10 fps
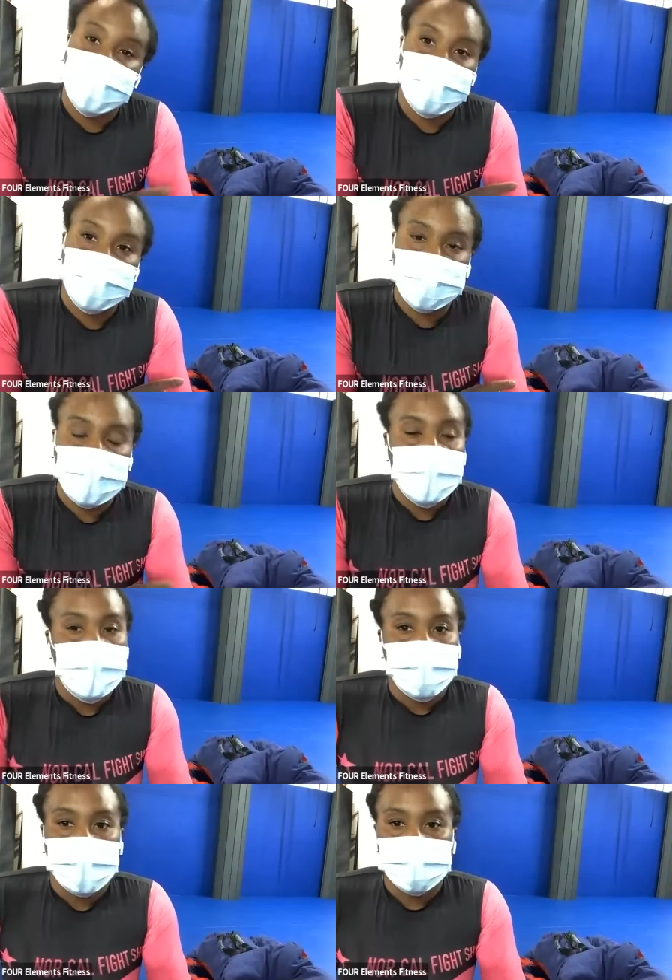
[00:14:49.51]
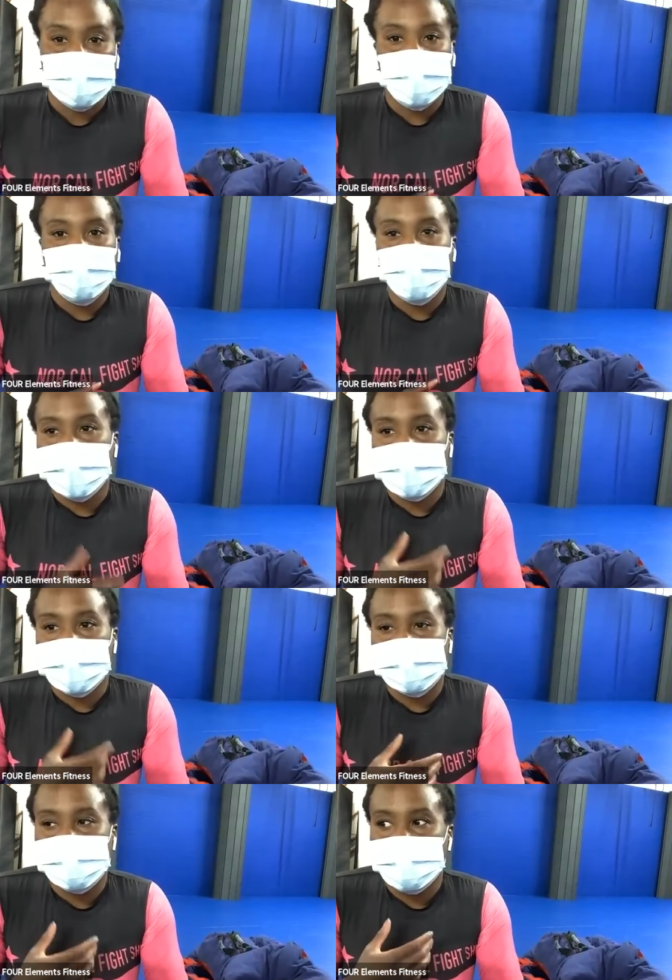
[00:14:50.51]
chokes because it
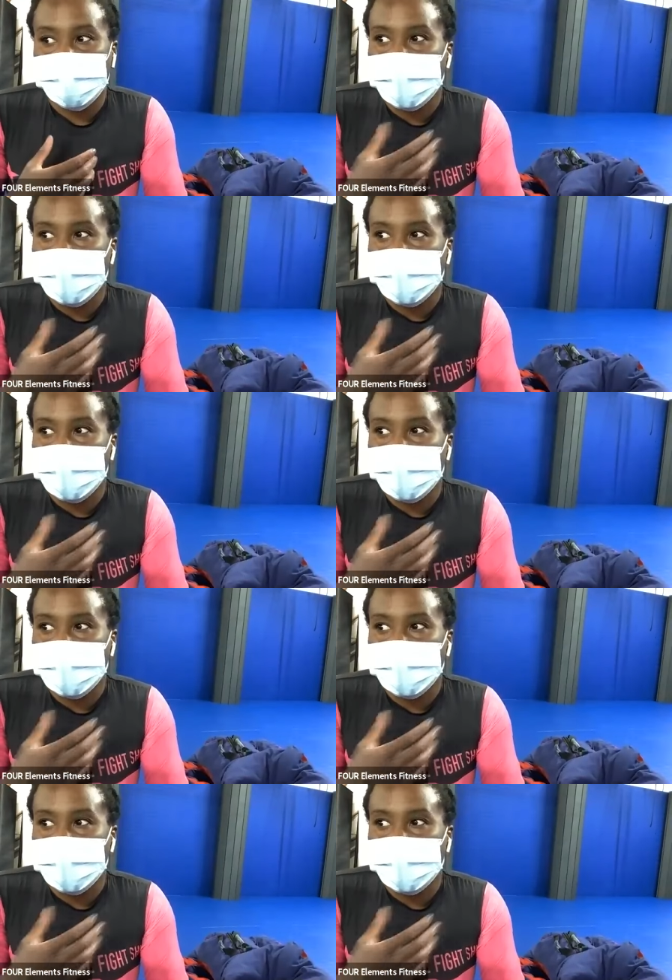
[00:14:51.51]
works.